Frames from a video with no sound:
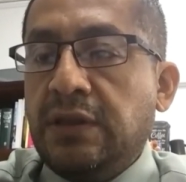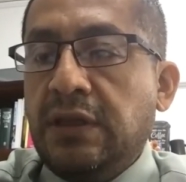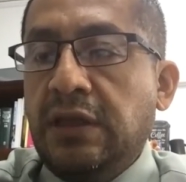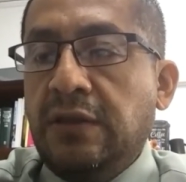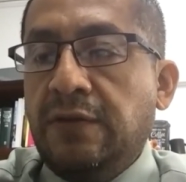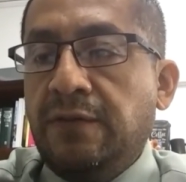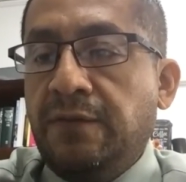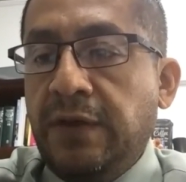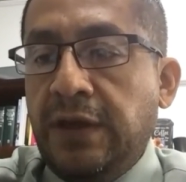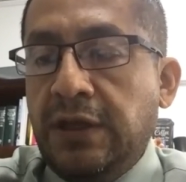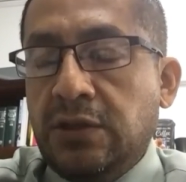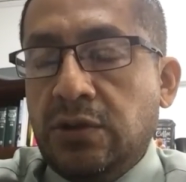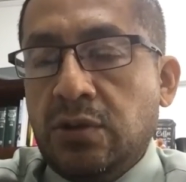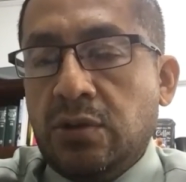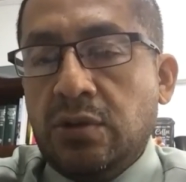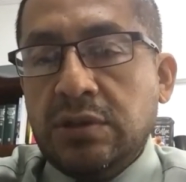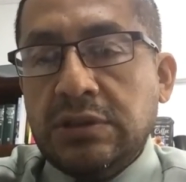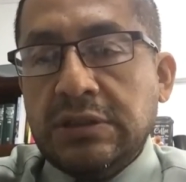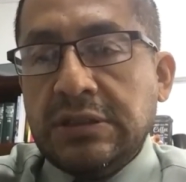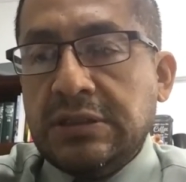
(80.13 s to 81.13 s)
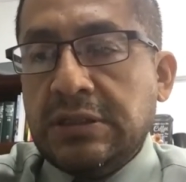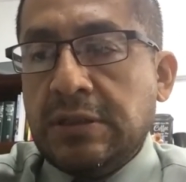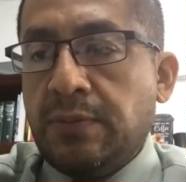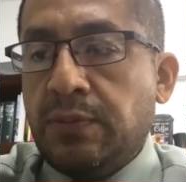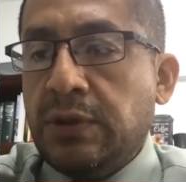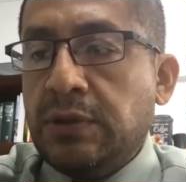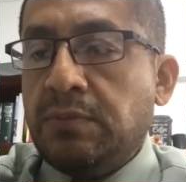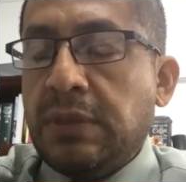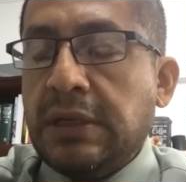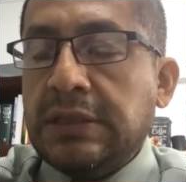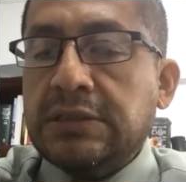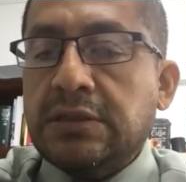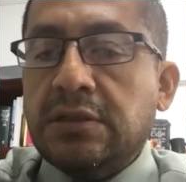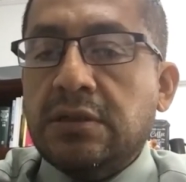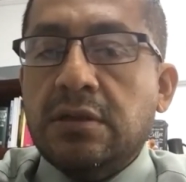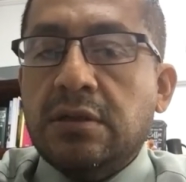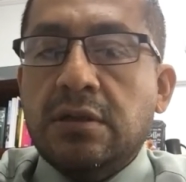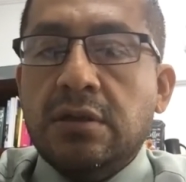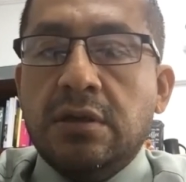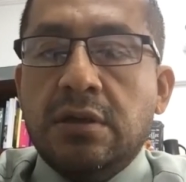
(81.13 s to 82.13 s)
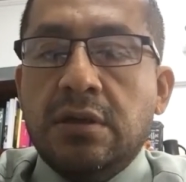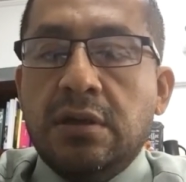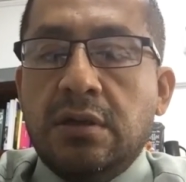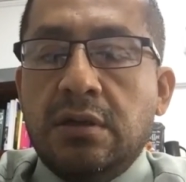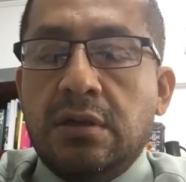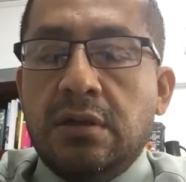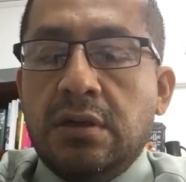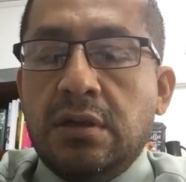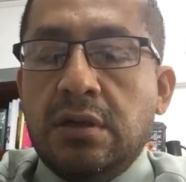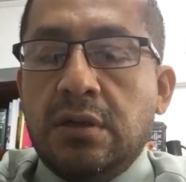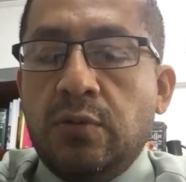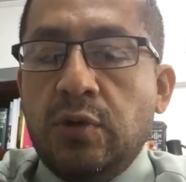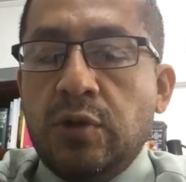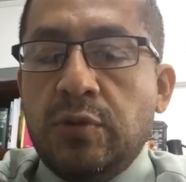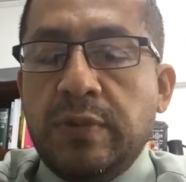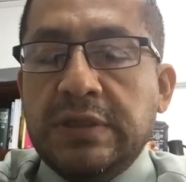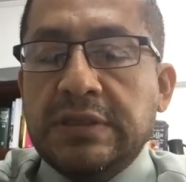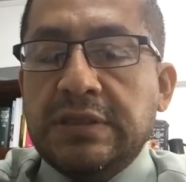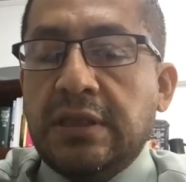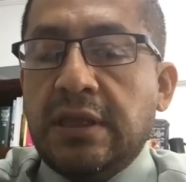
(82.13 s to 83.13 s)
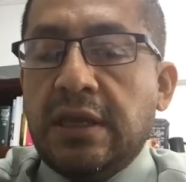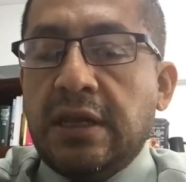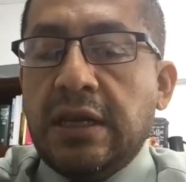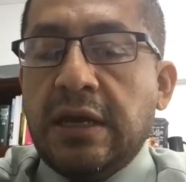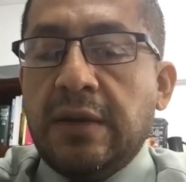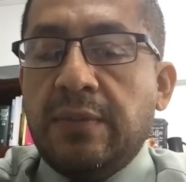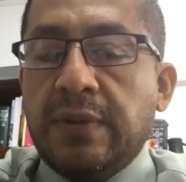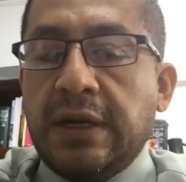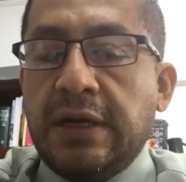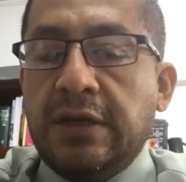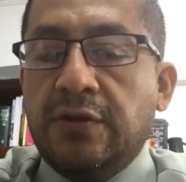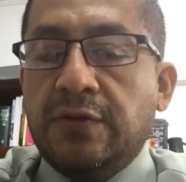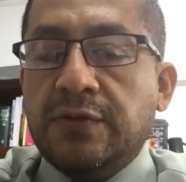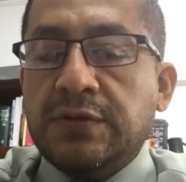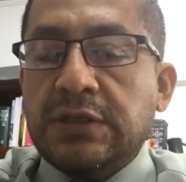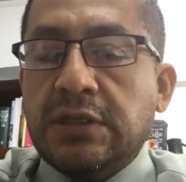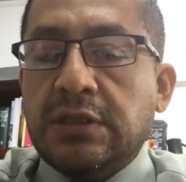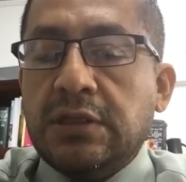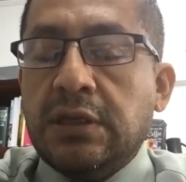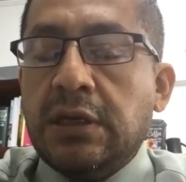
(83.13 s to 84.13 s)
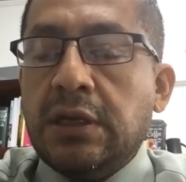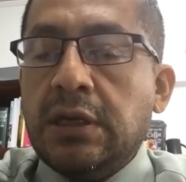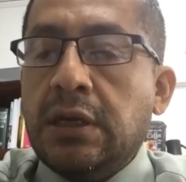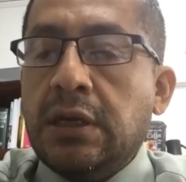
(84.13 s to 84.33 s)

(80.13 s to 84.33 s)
In vitro is a separate matter, uh, which means in a lab kind of setting.